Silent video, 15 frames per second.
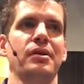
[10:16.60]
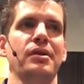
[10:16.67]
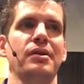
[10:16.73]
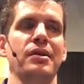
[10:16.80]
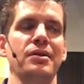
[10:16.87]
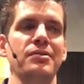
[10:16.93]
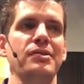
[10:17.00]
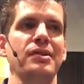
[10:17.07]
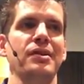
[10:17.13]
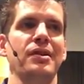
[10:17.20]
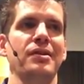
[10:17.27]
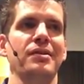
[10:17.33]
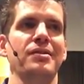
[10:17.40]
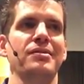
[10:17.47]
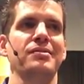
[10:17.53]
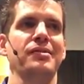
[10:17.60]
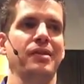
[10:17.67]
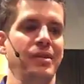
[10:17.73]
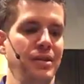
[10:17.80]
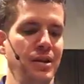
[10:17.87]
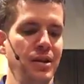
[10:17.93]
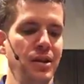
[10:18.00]
Yes, he does.
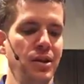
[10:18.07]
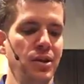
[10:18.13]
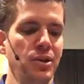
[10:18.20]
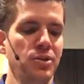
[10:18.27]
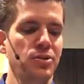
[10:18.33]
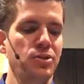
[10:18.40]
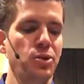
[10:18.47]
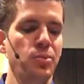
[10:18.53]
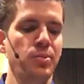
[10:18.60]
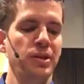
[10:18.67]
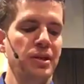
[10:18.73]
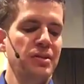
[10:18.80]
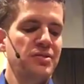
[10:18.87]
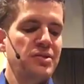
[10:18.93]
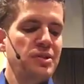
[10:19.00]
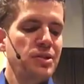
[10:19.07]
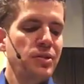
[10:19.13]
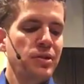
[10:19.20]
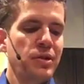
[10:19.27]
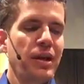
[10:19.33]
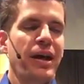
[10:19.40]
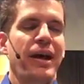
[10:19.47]
So, but he
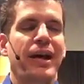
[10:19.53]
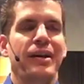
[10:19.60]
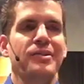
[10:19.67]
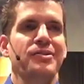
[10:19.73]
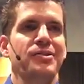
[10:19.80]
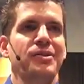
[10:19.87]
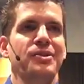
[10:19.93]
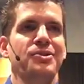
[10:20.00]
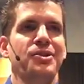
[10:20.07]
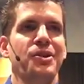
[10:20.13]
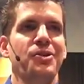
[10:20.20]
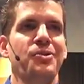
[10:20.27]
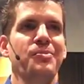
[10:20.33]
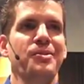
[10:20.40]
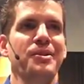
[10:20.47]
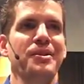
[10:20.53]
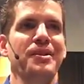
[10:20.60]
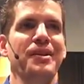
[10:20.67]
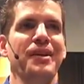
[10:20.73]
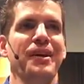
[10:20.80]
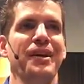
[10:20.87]
still has the gentleman